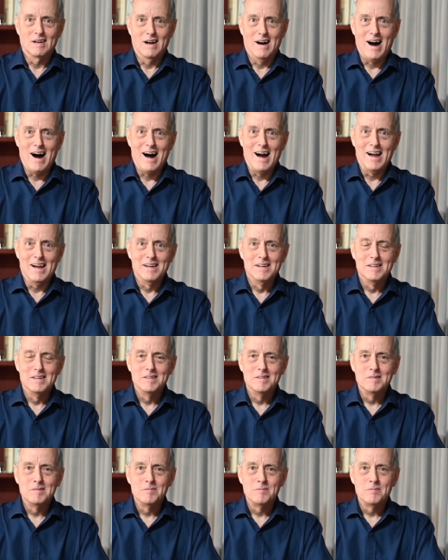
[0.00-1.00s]
Hi.
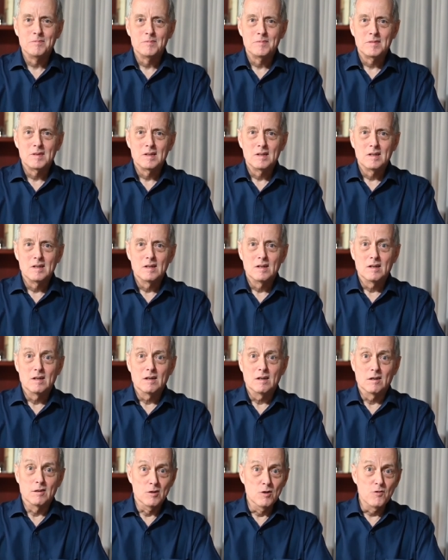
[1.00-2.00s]

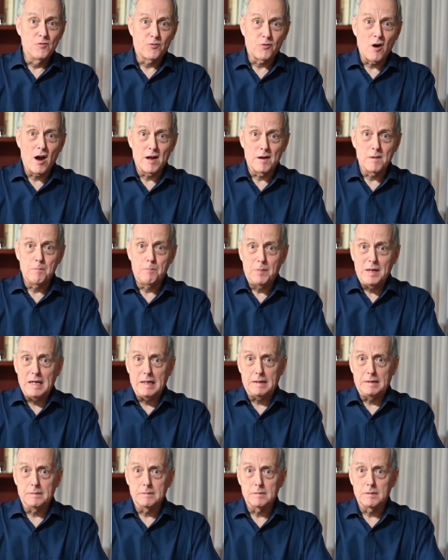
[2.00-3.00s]
A new friend,
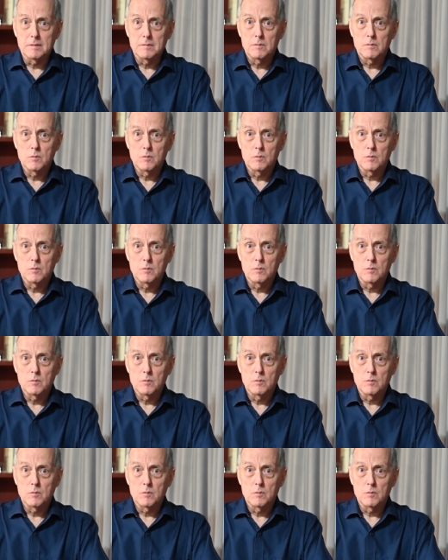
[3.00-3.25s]
Pete,